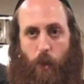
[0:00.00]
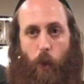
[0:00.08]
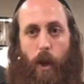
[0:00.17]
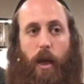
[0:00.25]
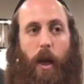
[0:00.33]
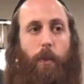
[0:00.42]
a
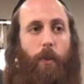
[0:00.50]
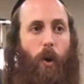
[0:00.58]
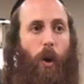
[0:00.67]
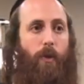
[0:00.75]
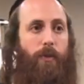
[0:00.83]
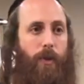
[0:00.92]
wake-up
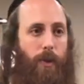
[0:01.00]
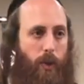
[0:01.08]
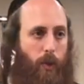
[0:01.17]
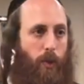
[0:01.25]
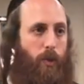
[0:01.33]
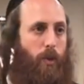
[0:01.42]
call for
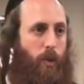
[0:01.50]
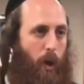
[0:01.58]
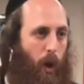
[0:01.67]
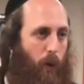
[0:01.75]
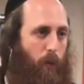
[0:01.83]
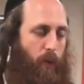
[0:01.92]
you to
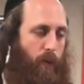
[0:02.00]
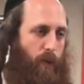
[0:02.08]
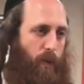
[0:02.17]
know